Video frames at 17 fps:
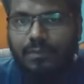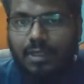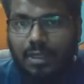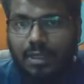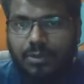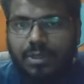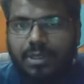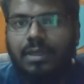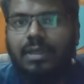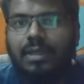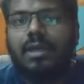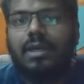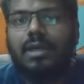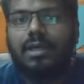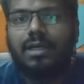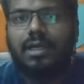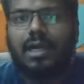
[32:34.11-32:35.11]
okay,
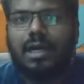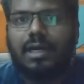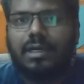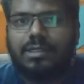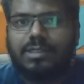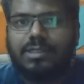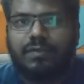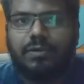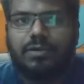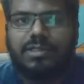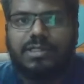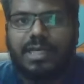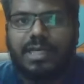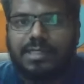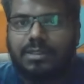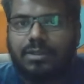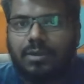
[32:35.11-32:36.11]
regardless of who
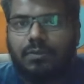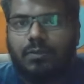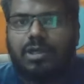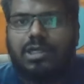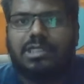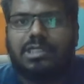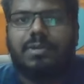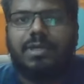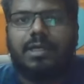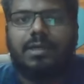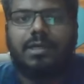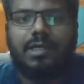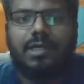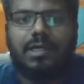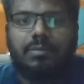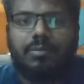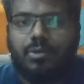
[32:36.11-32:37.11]
says it or what is being
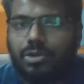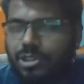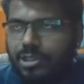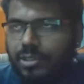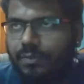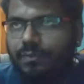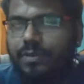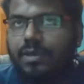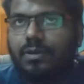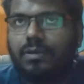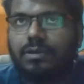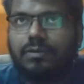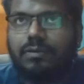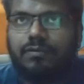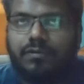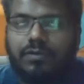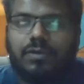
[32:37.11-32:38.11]
pushed.
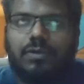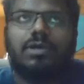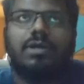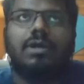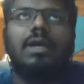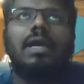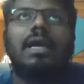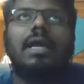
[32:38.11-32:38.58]
Four,